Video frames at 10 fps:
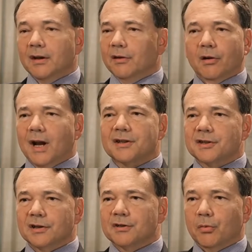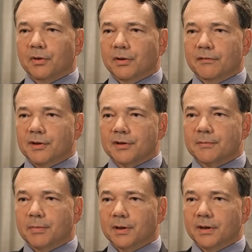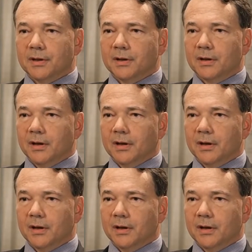their assets wouldn't have just been